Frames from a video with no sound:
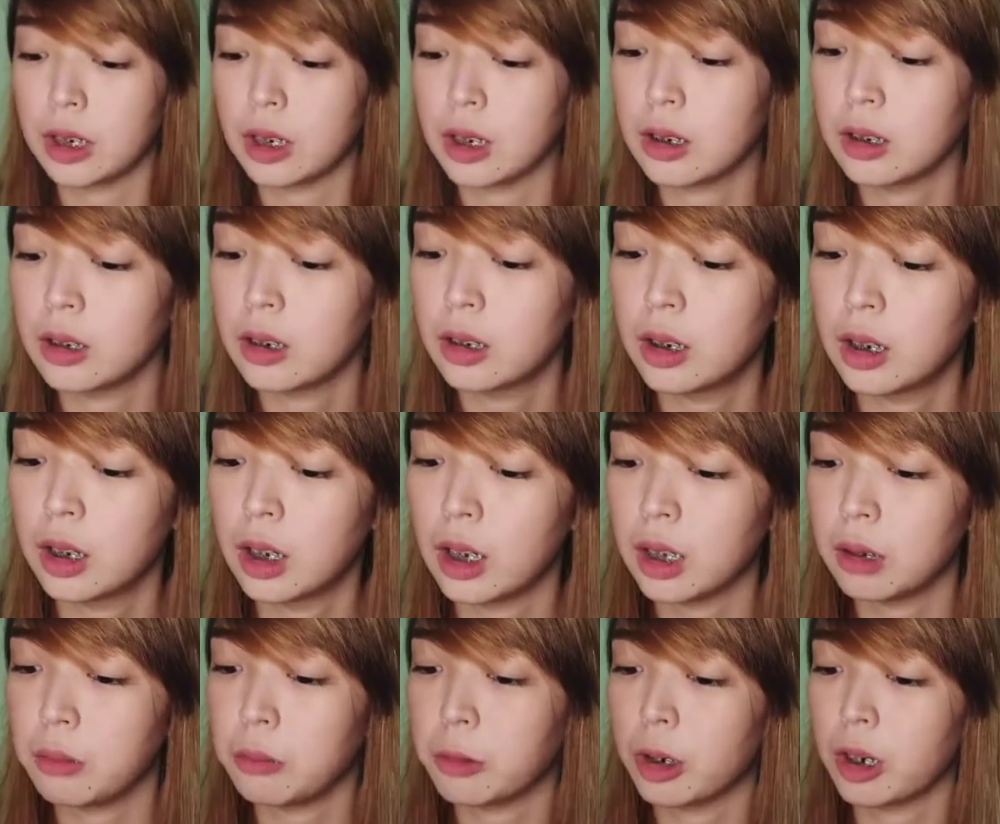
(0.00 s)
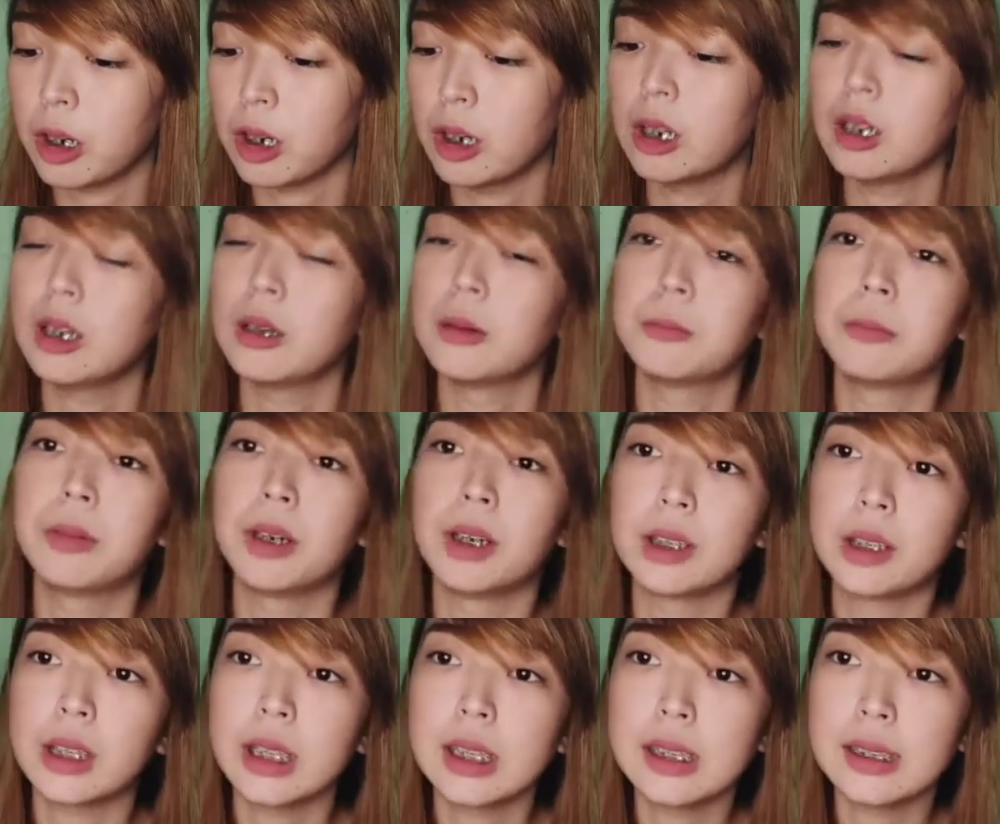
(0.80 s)
it anymore,
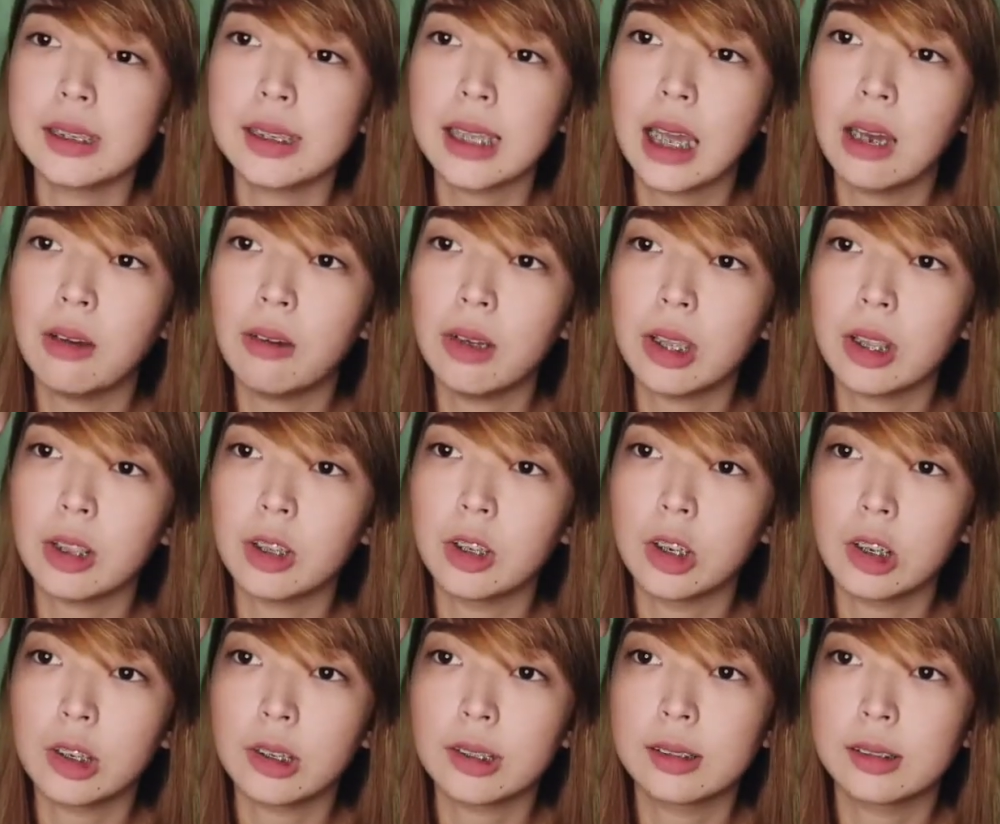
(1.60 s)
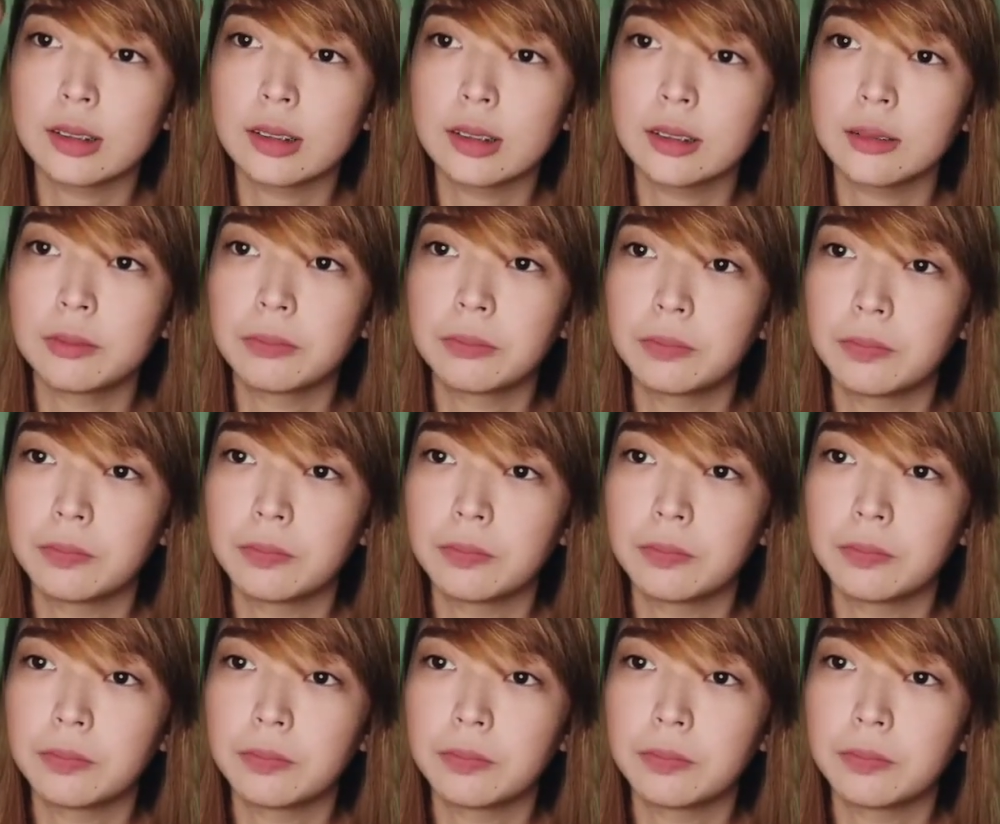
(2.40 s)
but this is how it looks.